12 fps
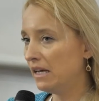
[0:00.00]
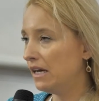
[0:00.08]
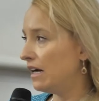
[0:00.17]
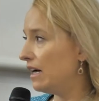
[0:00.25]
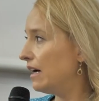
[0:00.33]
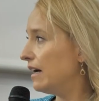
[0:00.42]

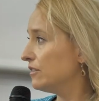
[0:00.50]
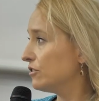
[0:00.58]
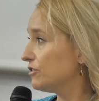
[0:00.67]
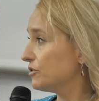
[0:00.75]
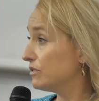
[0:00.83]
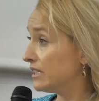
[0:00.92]
and
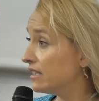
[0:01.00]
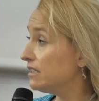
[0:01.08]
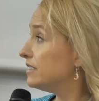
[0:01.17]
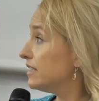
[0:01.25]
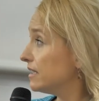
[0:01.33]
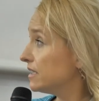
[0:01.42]
also
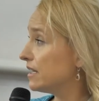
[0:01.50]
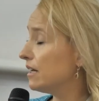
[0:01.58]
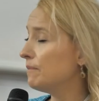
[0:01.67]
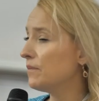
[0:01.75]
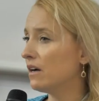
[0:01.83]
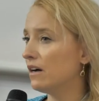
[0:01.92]
daily
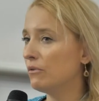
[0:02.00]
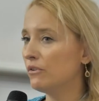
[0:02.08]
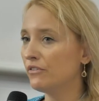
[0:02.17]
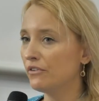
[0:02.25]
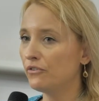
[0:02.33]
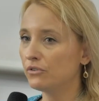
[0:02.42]
data
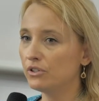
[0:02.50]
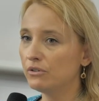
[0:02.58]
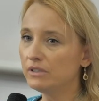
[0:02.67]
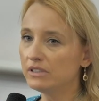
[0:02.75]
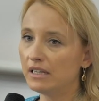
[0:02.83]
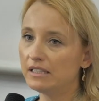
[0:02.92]
with the
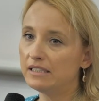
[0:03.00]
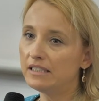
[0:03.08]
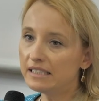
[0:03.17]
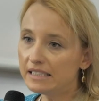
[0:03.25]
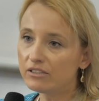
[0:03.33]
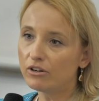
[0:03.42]
photos, and
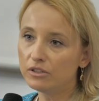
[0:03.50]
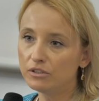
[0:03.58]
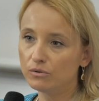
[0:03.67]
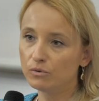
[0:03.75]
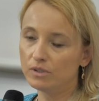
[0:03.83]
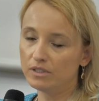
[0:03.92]
they start
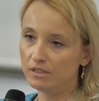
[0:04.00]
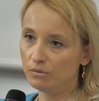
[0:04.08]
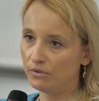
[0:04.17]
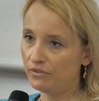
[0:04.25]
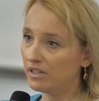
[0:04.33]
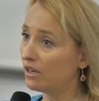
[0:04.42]
to deal
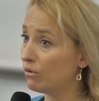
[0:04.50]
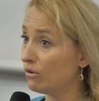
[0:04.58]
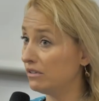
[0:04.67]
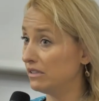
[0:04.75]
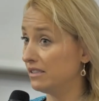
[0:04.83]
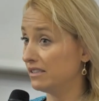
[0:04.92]
with
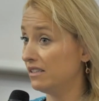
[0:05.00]
inequalities.